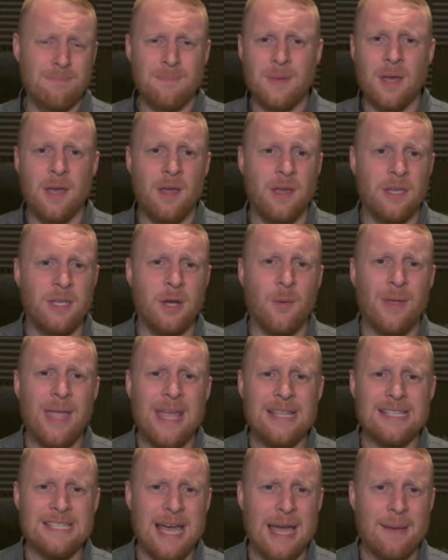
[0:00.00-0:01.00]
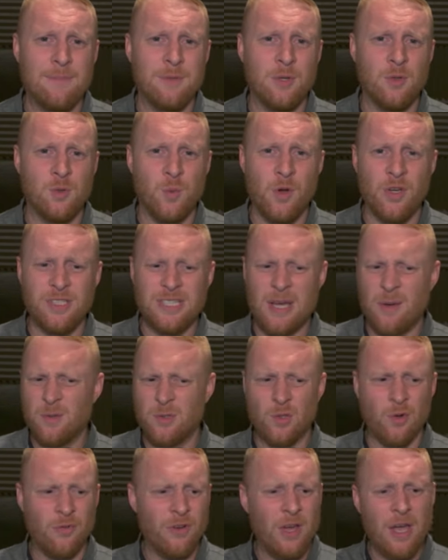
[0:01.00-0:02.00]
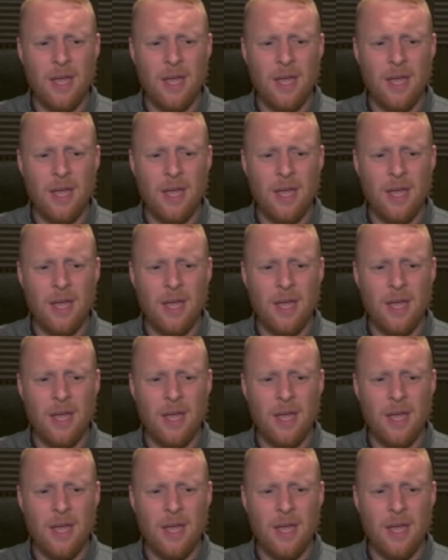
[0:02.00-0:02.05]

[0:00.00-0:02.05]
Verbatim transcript: uh, you know getting time zones worked out and stuff.